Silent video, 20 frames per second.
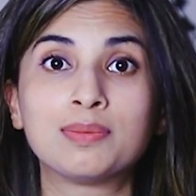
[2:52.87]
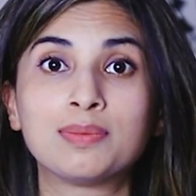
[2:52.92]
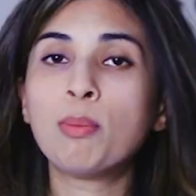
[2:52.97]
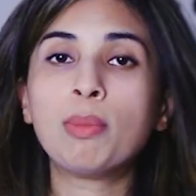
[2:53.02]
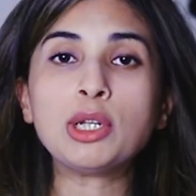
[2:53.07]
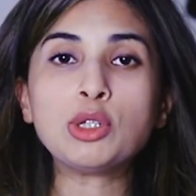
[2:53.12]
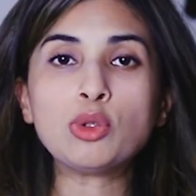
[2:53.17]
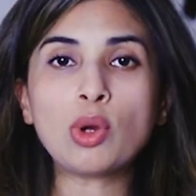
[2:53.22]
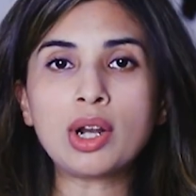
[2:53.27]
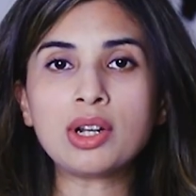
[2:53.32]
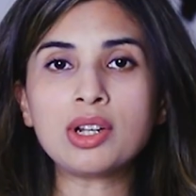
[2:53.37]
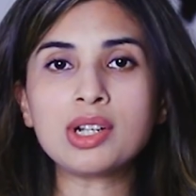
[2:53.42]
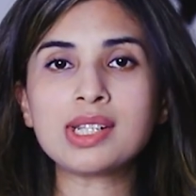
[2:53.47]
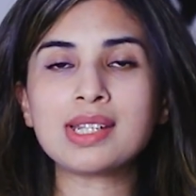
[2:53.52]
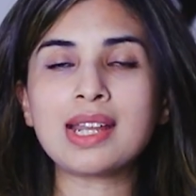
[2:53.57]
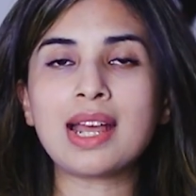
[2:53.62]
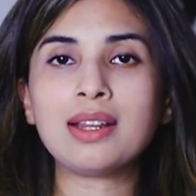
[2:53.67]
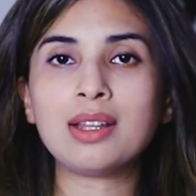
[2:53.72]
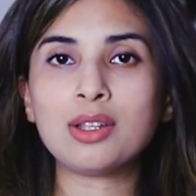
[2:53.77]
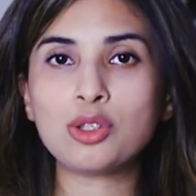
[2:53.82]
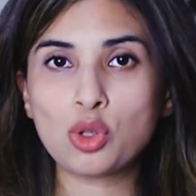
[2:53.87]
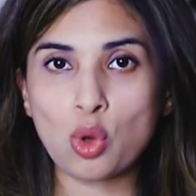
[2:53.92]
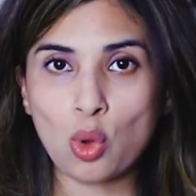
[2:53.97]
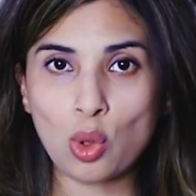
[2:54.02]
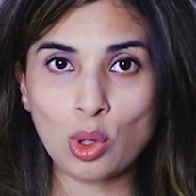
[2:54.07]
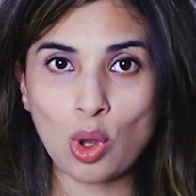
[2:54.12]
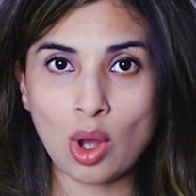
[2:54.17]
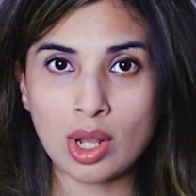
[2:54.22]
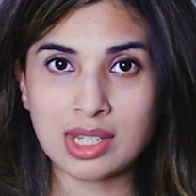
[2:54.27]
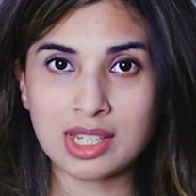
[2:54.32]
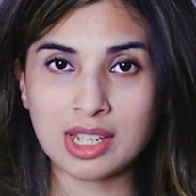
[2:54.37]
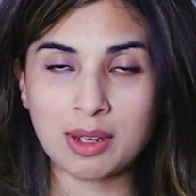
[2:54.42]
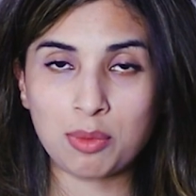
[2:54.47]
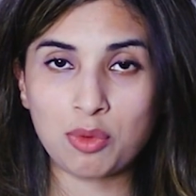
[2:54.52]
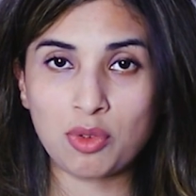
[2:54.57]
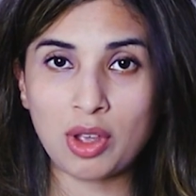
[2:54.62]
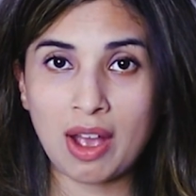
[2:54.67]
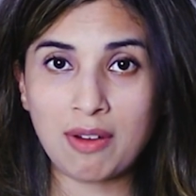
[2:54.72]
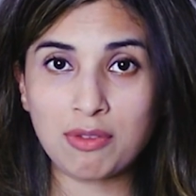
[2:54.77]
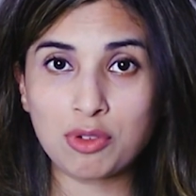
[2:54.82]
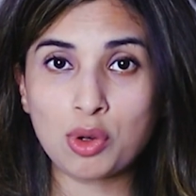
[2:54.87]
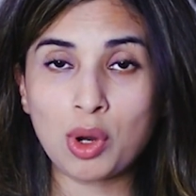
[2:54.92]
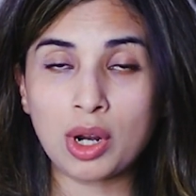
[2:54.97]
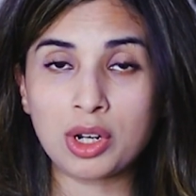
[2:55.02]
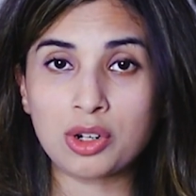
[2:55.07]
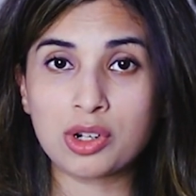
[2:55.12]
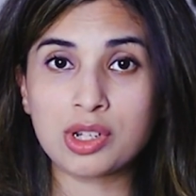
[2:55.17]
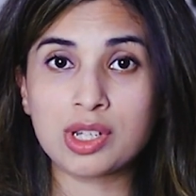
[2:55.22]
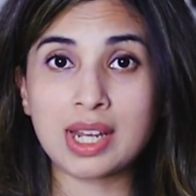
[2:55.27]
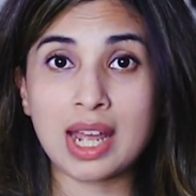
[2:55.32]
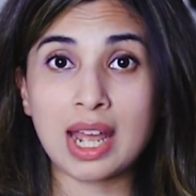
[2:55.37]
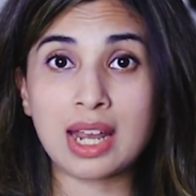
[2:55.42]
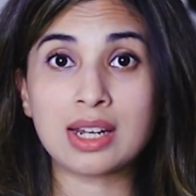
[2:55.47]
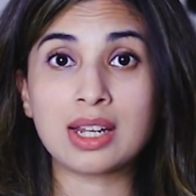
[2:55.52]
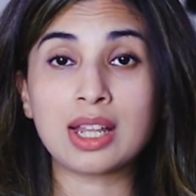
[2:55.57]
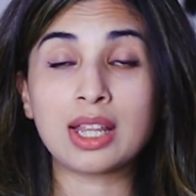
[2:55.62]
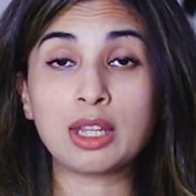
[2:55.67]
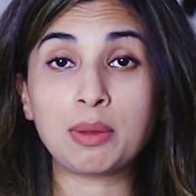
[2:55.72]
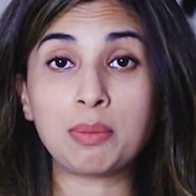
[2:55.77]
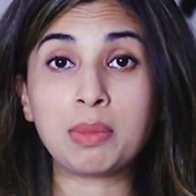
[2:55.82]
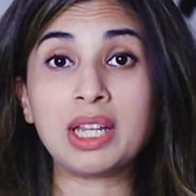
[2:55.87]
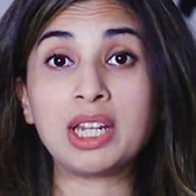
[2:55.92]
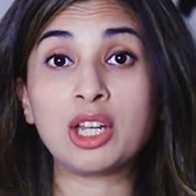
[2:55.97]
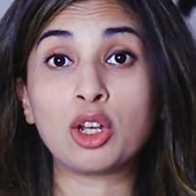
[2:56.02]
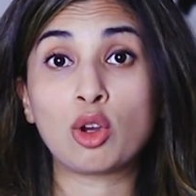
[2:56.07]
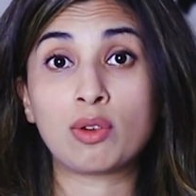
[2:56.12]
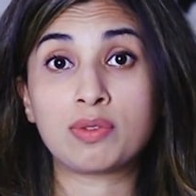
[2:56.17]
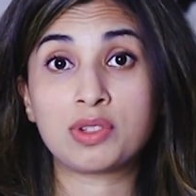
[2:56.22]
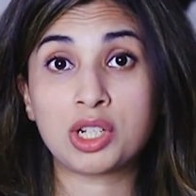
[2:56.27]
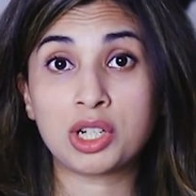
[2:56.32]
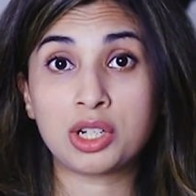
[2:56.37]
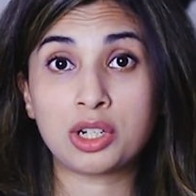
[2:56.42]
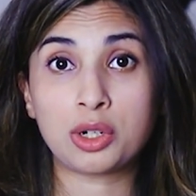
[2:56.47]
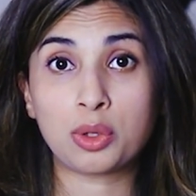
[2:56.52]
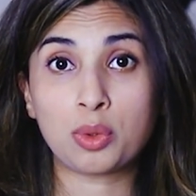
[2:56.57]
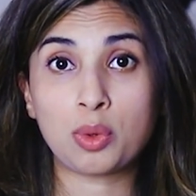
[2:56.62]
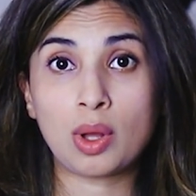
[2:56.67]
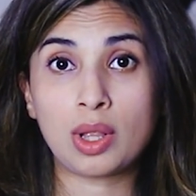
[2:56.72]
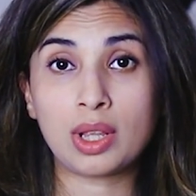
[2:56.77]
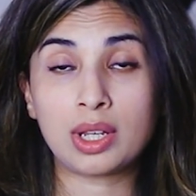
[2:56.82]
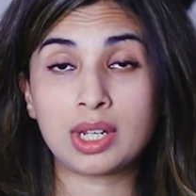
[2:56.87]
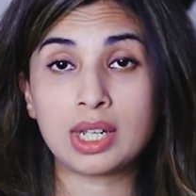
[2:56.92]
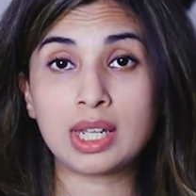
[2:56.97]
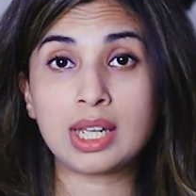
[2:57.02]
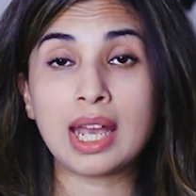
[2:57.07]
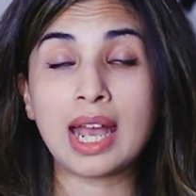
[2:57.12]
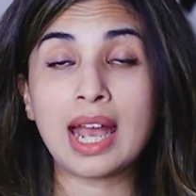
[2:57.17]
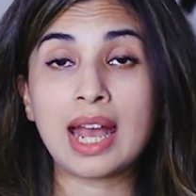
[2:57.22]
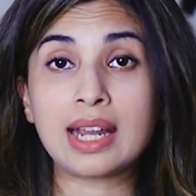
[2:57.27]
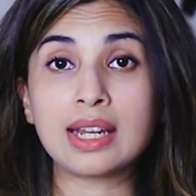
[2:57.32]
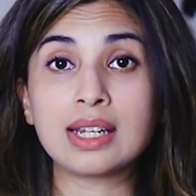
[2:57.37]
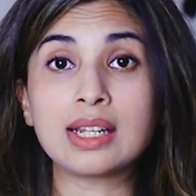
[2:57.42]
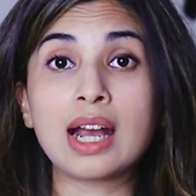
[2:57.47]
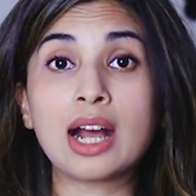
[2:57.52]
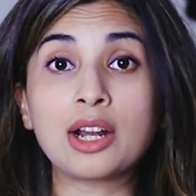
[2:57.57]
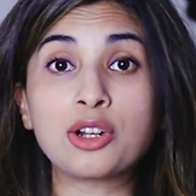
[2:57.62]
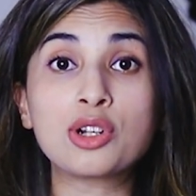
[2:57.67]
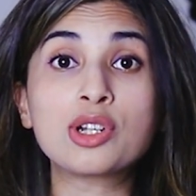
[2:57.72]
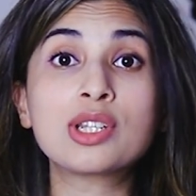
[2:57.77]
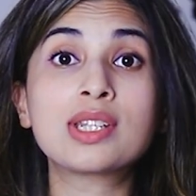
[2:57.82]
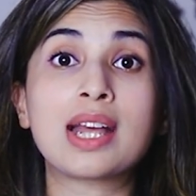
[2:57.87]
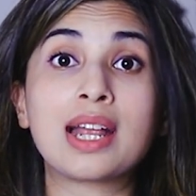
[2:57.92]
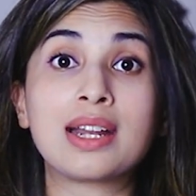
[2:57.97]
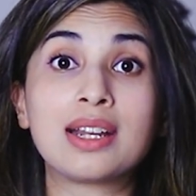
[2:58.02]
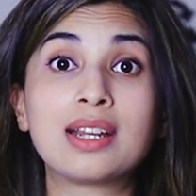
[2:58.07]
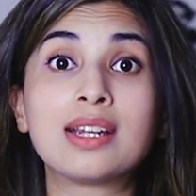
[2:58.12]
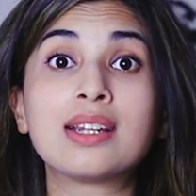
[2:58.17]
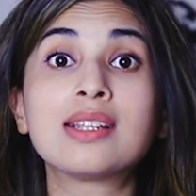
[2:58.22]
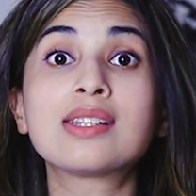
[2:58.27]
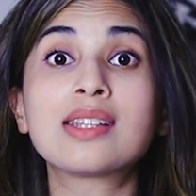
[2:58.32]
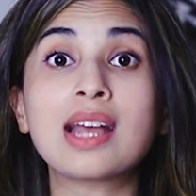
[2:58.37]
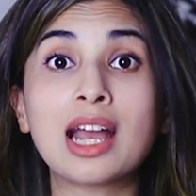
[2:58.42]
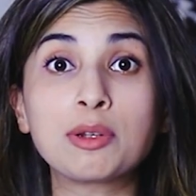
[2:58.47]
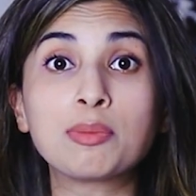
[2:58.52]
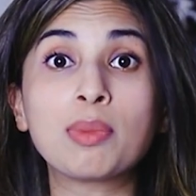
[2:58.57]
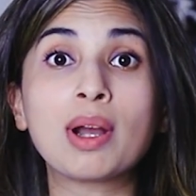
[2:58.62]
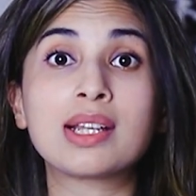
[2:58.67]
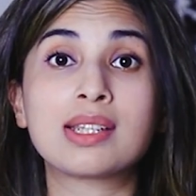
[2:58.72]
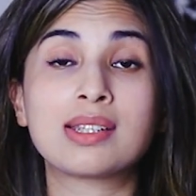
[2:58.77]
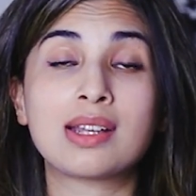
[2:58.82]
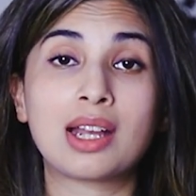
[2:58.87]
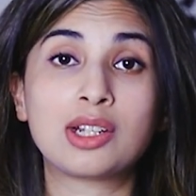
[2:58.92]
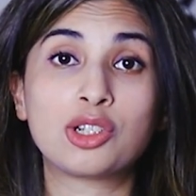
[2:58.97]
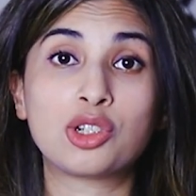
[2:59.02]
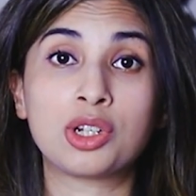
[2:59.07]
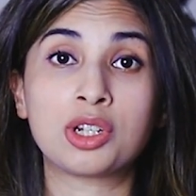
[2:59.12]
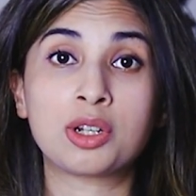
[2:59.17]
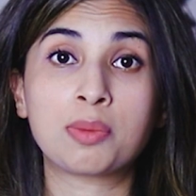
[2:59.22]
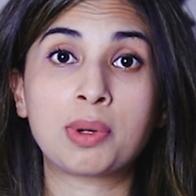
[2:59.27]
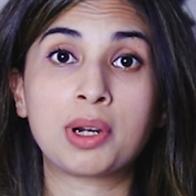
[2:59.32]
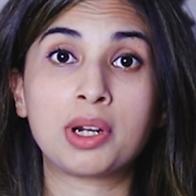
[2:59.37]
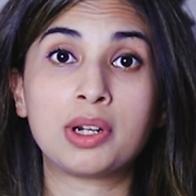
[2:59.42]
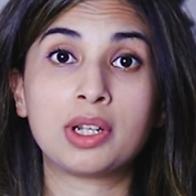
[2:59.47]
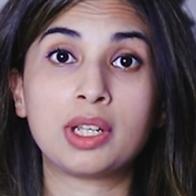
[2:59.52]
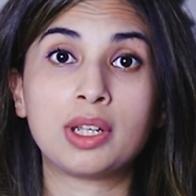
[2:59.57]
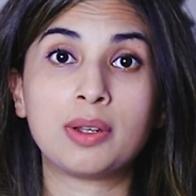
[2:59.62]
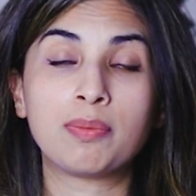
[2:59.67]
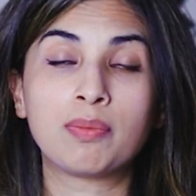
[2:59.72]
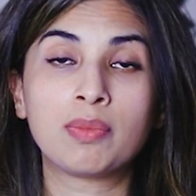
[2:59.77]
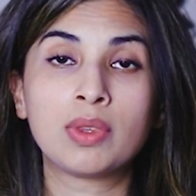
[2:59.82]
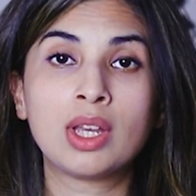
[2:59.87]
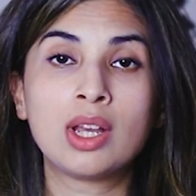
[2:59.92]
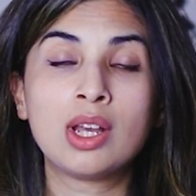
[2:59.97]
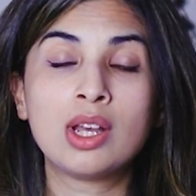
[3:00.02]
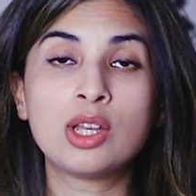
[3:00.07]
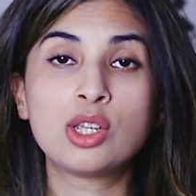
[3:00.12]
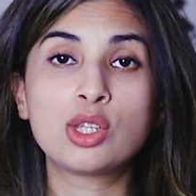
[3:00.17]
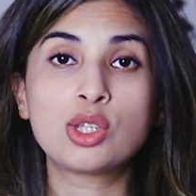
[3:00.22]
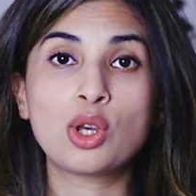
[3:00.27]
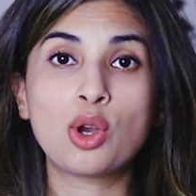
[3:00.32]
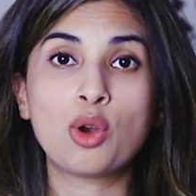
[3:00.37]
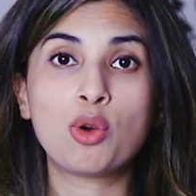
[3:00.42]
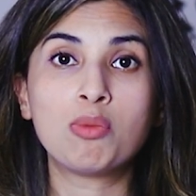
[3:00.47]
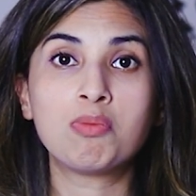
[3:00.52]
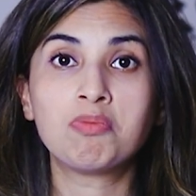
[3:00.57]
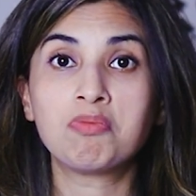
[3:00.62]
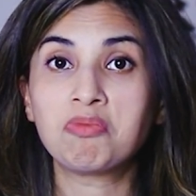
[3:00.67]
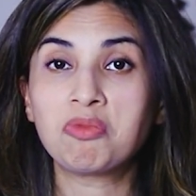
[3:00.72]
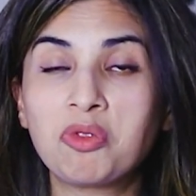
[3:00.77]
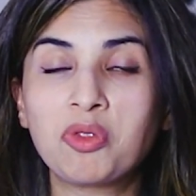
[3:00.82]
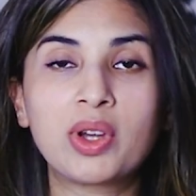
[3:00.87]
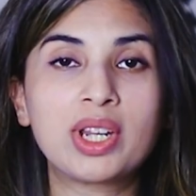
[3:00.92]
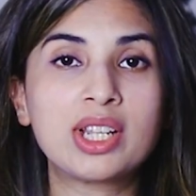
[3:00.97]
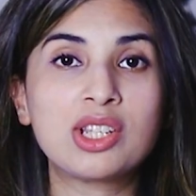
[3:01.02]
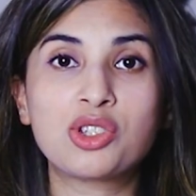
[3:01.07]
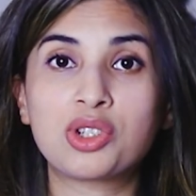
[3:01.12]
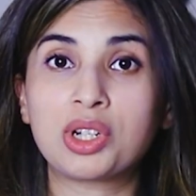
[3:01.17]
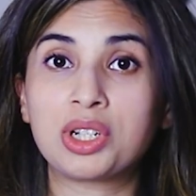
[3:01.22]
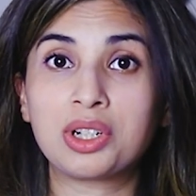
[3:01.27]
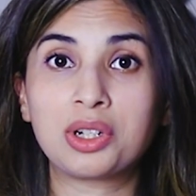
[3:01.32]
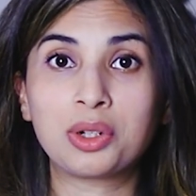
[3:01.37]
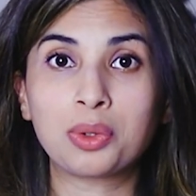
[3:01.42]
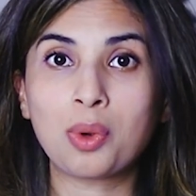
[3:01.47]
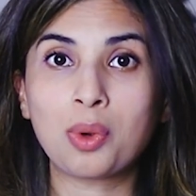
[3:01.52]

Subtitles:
But to understand this whole concept, we have to understand the meaning of gender equality and understand it side by side gender parity. So, what is gender